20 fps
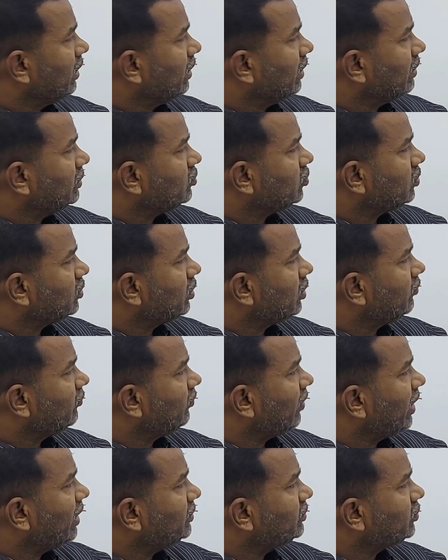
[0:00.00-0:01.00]
The total
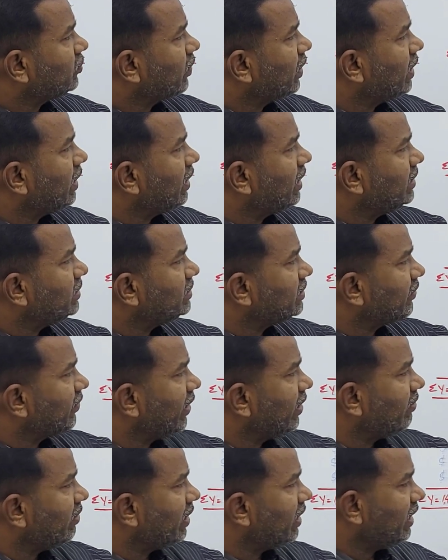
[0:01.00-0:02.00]
of Y squared is
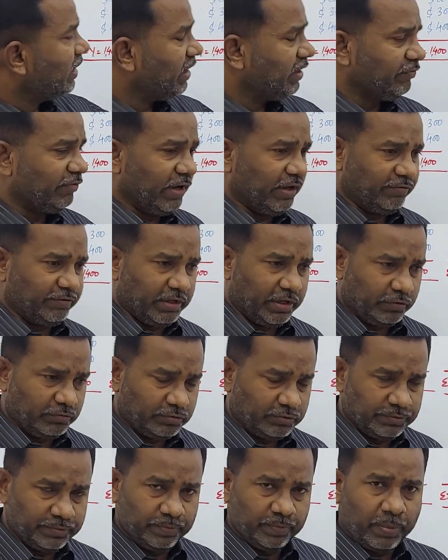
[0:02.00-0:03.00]

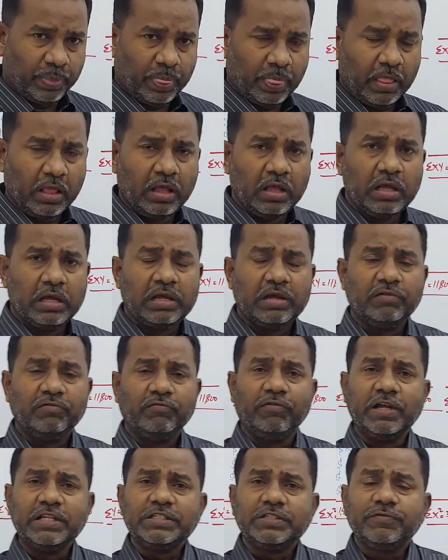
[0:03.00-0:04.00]
385,000.
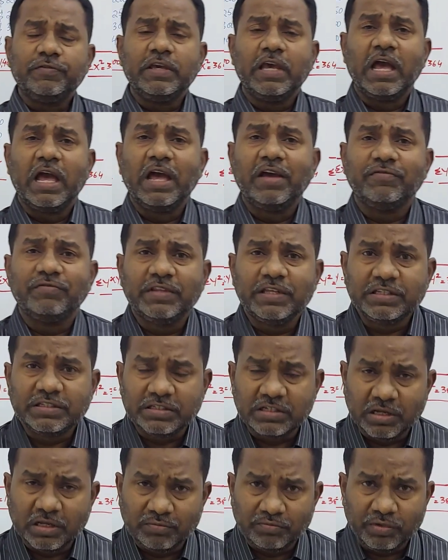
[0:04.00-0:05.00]
Once we have
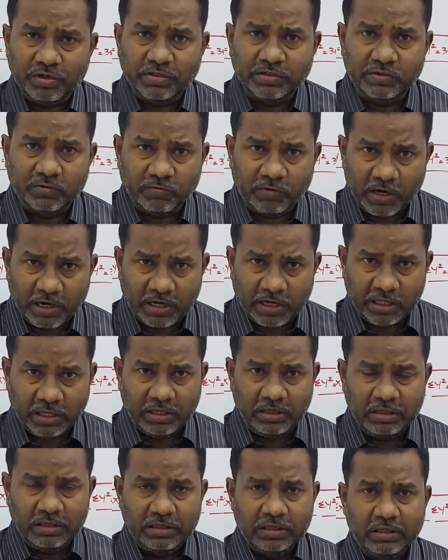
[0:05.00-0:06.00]
these numbers
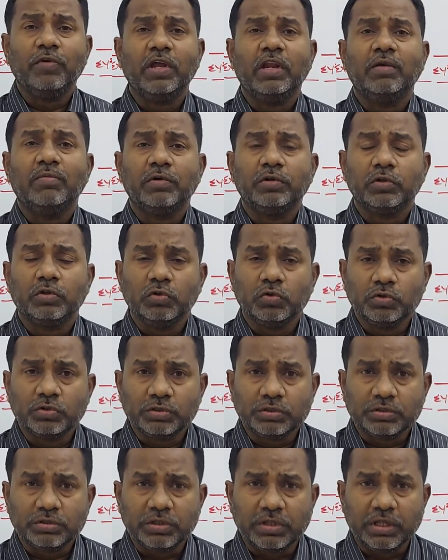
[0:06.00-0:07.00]
ready, we are able to
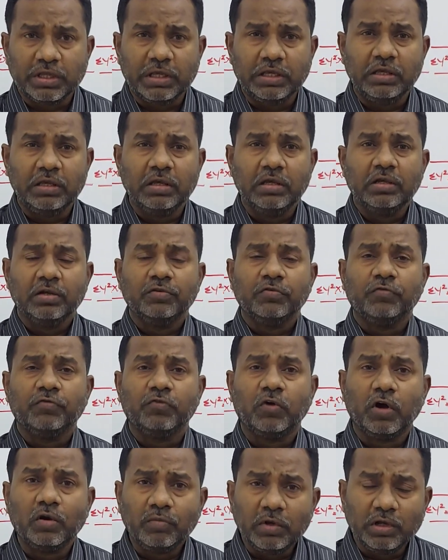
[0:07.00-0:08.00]
use the
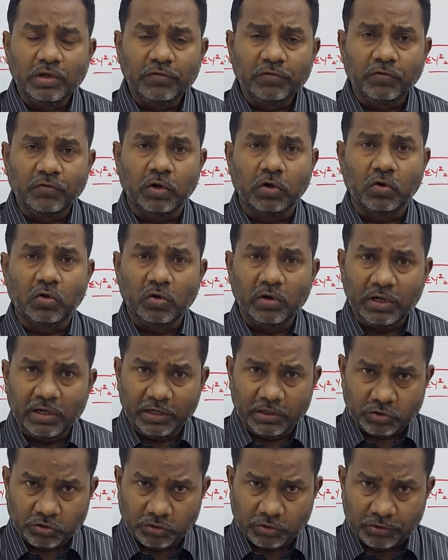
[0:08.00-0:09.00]
formula for
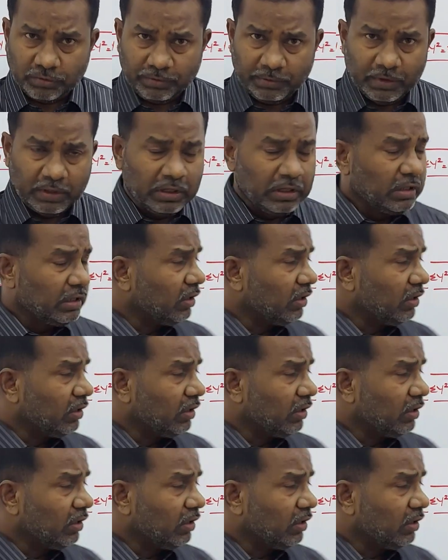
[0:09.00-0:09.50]
correlation.